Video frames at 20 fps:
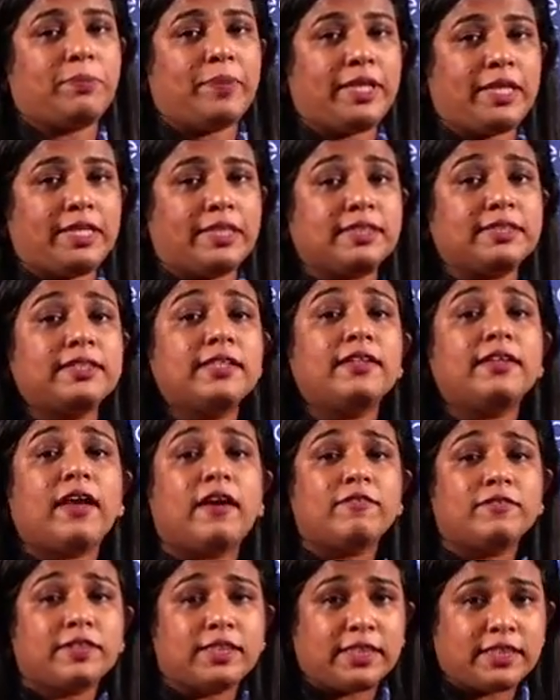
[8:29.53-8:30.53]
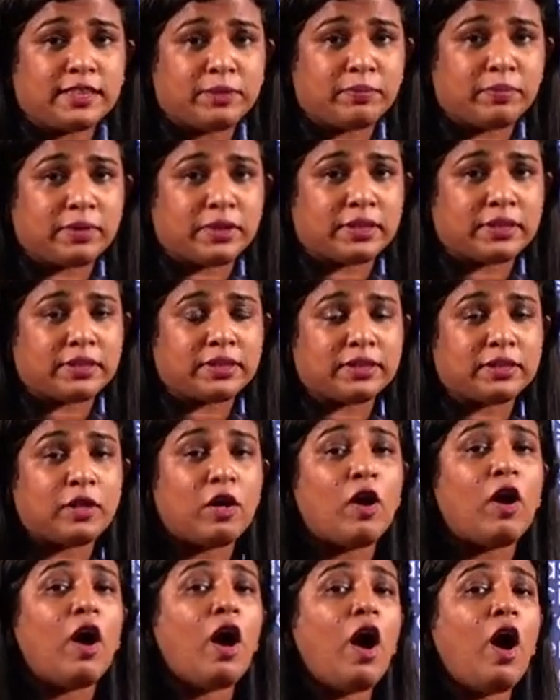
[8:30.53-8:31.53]
Peterson loves his birds,
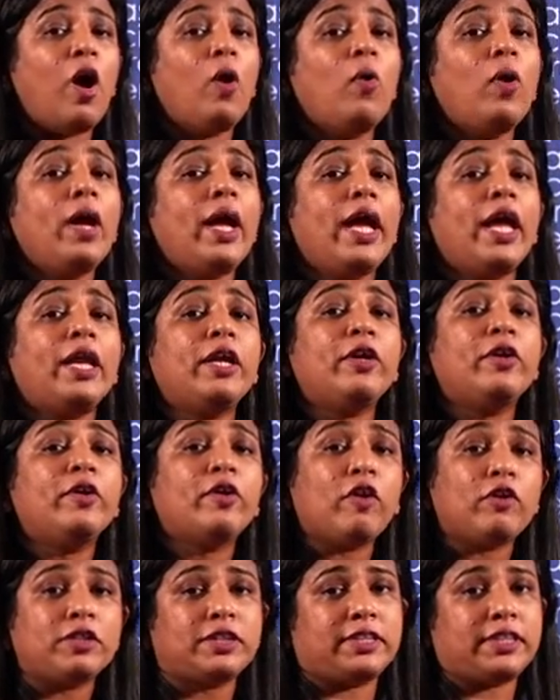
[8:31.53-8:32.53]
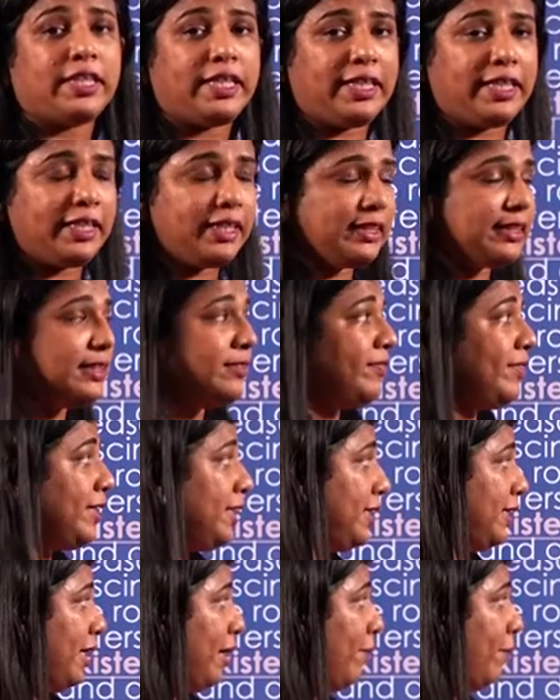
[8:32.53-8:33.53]
or how engrossed he is
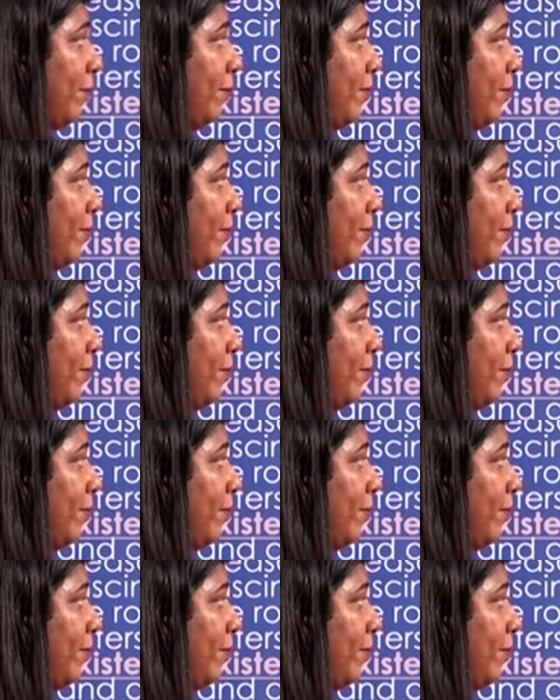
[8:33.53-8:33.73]
with them.